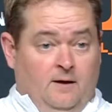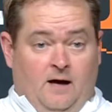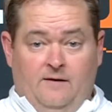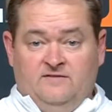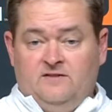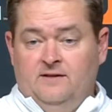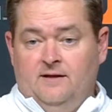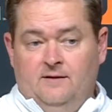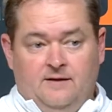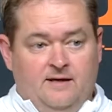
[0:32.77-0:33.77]
Obviously,
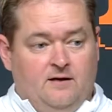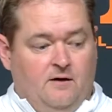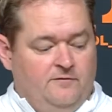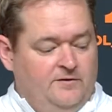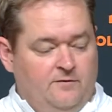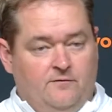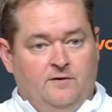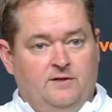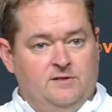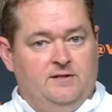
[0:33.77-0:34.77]
the kickoff return for a
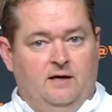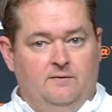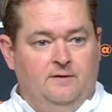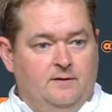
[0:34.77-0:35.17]
touchdown,